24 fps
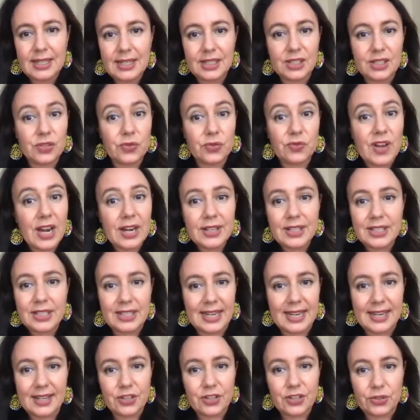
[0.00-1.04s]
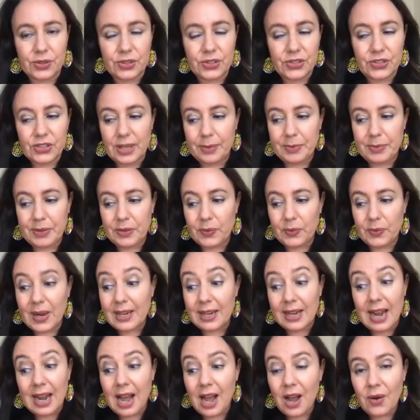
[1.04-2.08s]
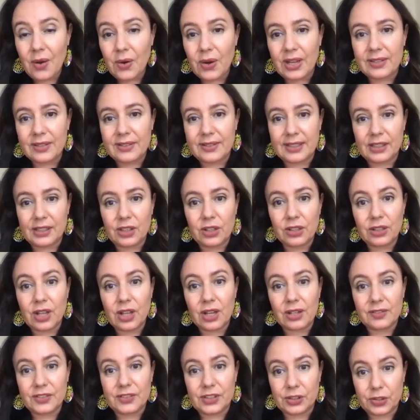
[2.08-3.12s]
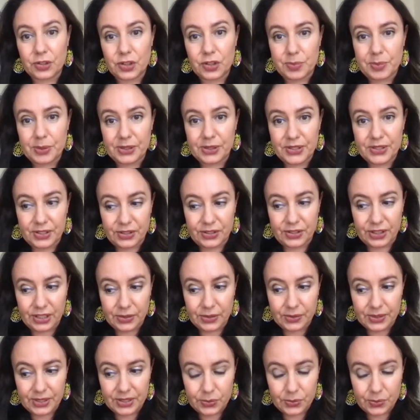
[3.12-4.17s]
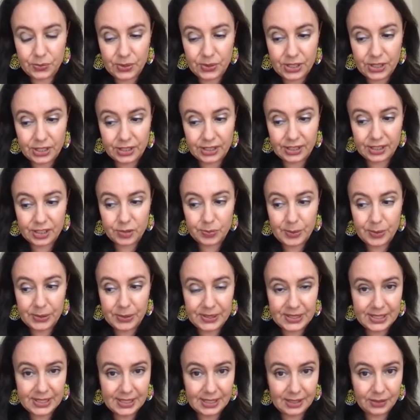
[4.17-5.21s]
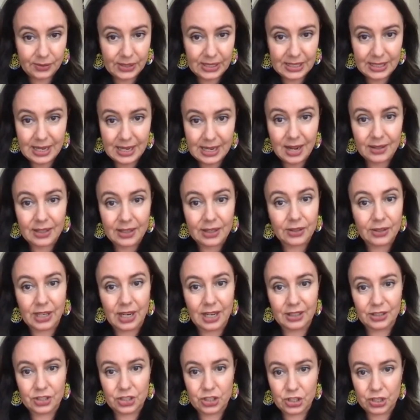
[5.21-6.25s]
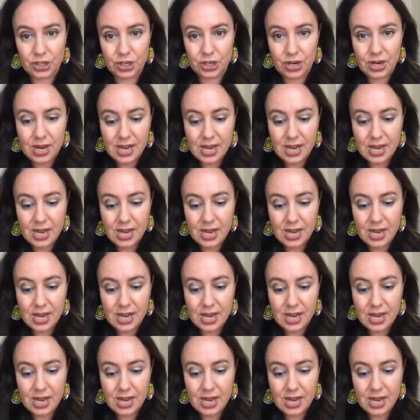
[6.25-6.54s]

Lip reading: It's very dangerous. Right now, I think a lot of the conspiracy theories we're experiencing right now in our culture